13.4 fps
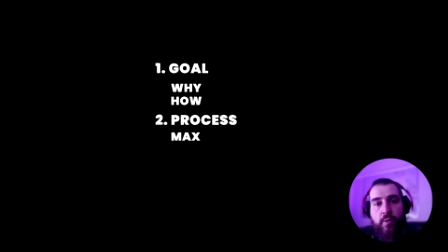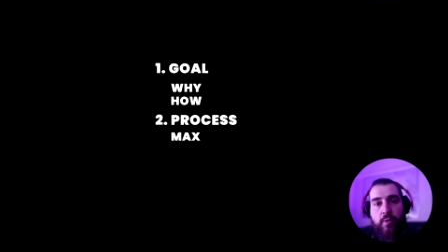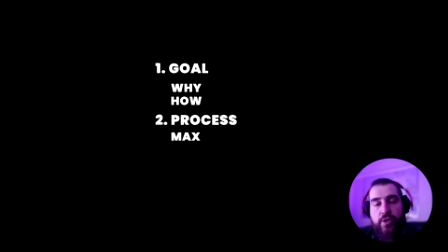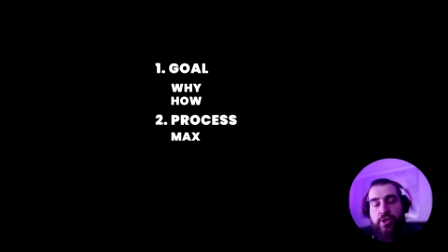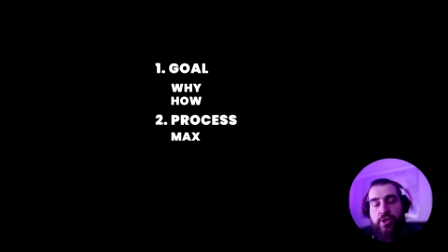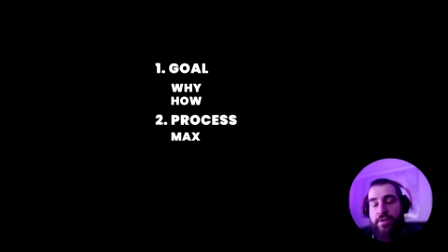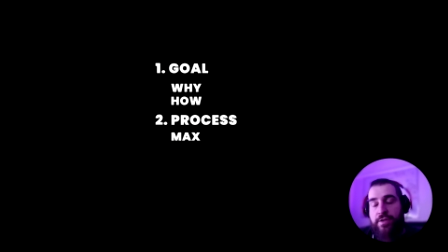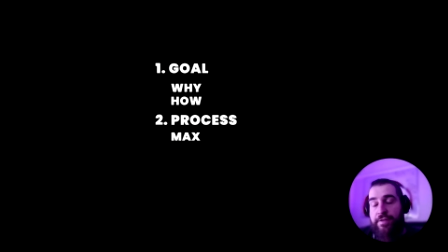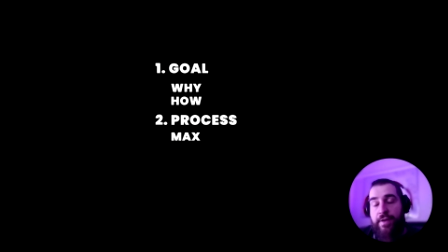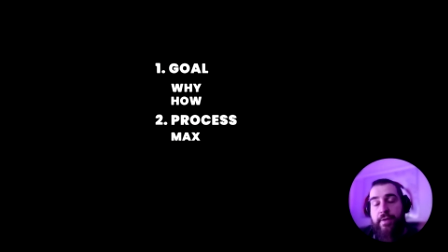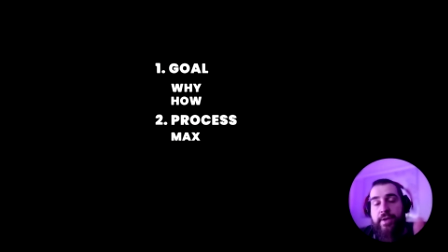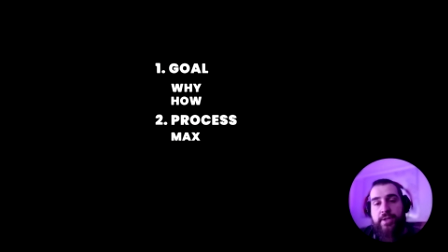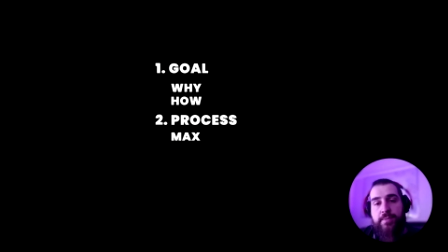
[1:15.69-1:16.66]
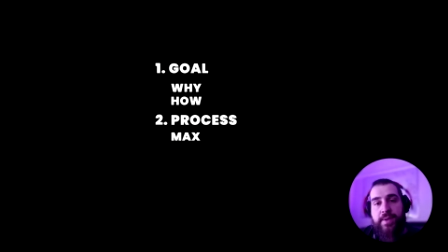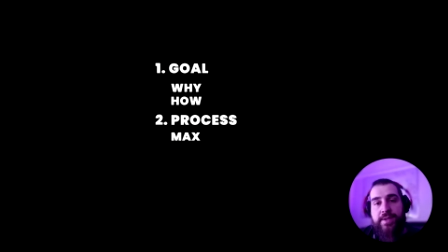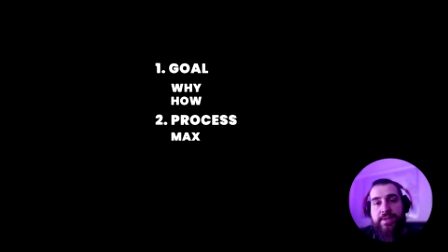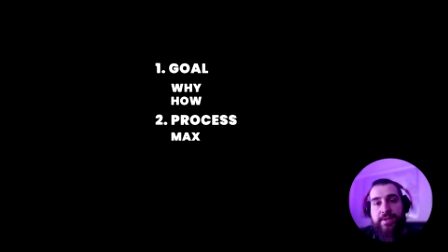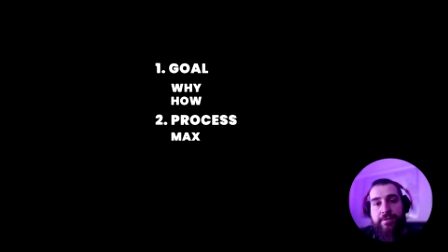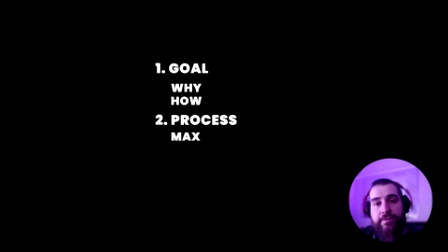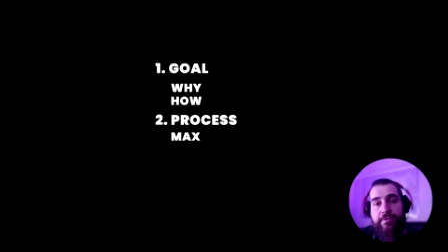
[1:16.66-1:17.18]
which is very
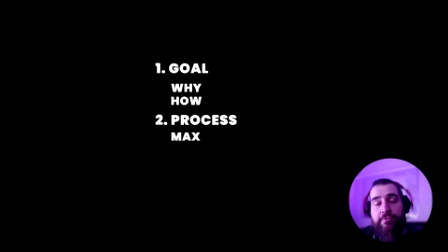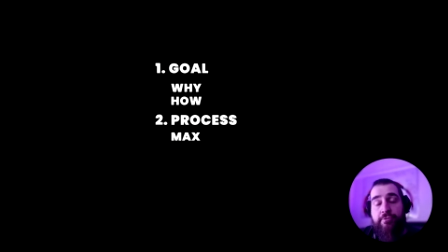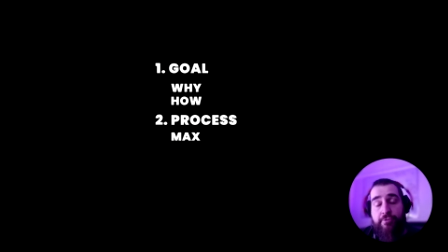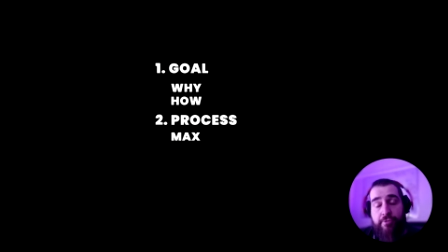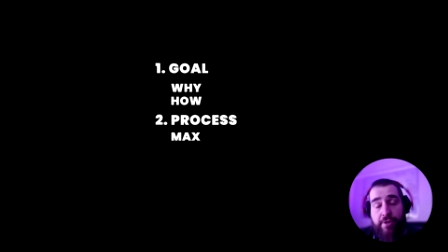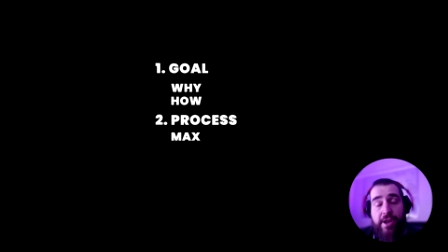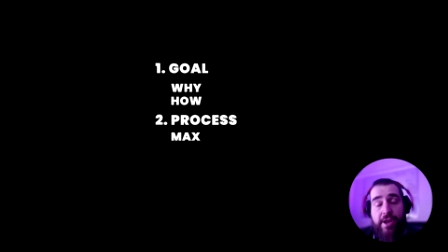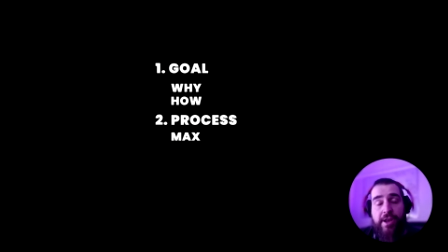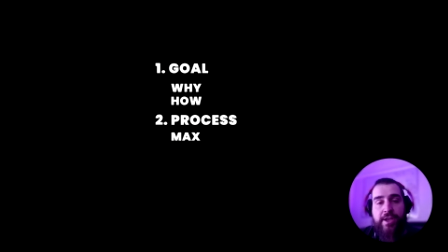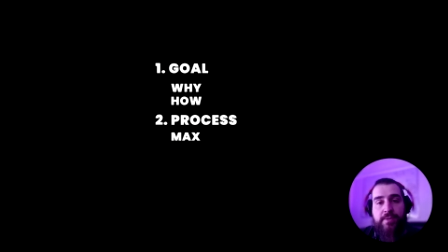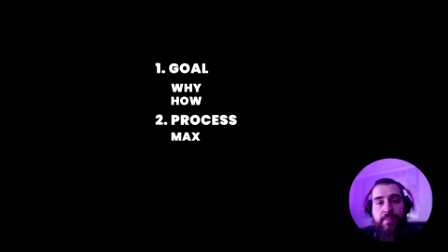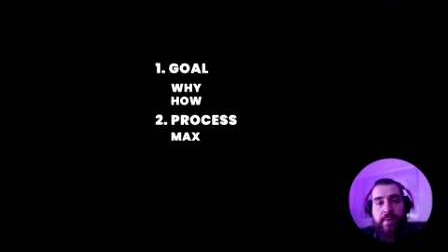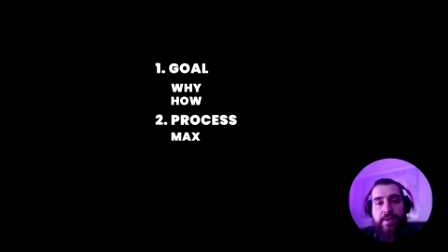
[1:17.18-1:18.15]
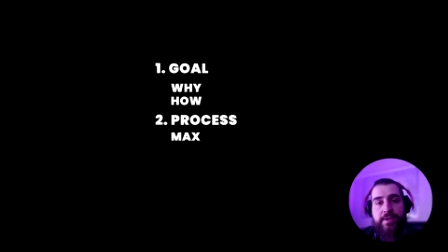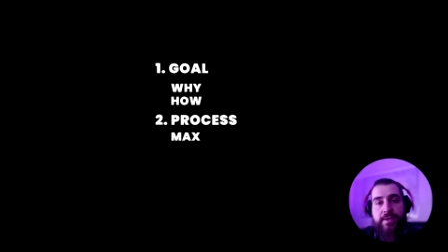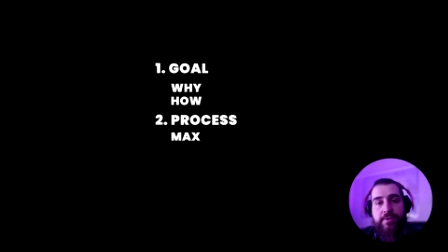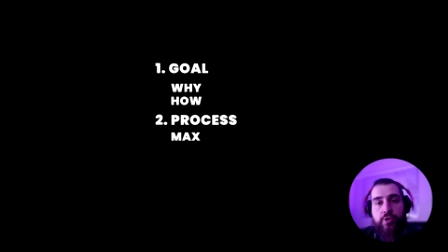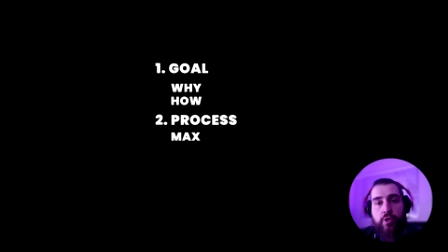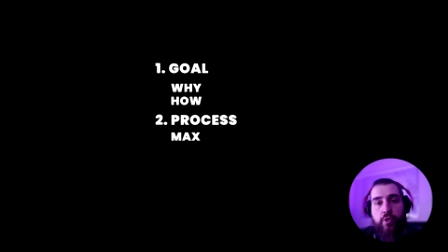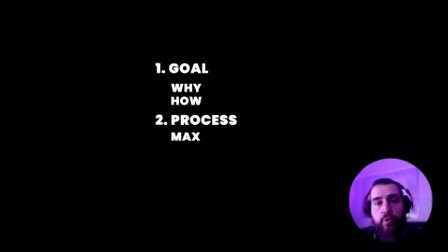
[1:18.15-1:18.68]
expensive, really
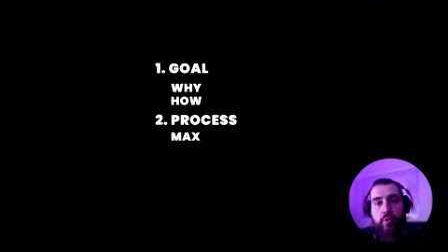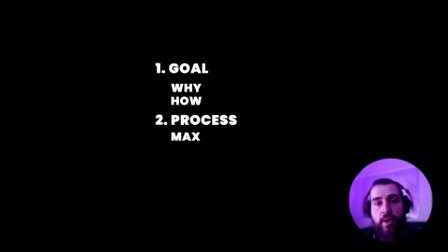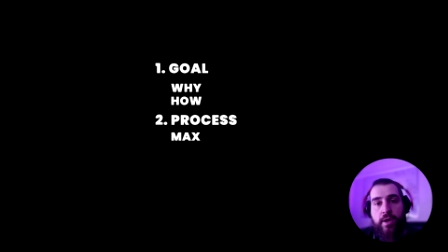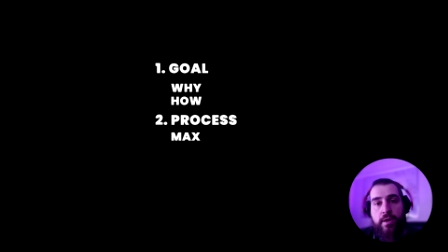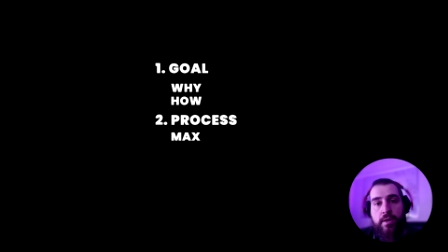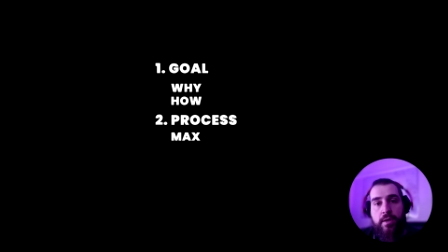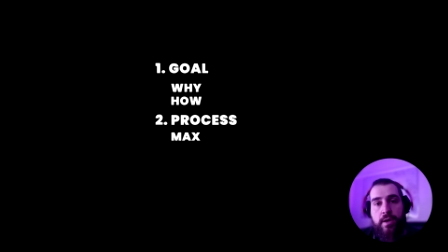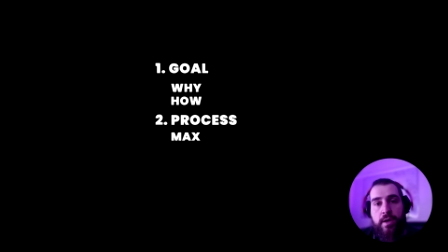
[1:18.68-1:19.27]
expensive software,